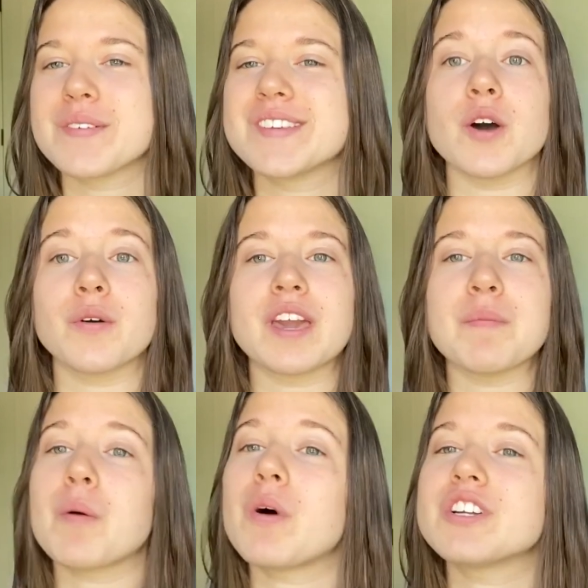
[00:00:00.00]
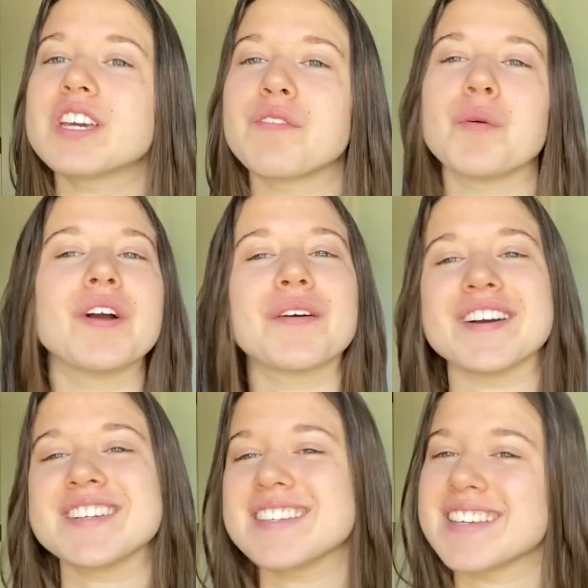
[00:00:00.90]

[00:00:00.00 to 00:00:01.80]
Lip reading: So keep on watching if you want your questions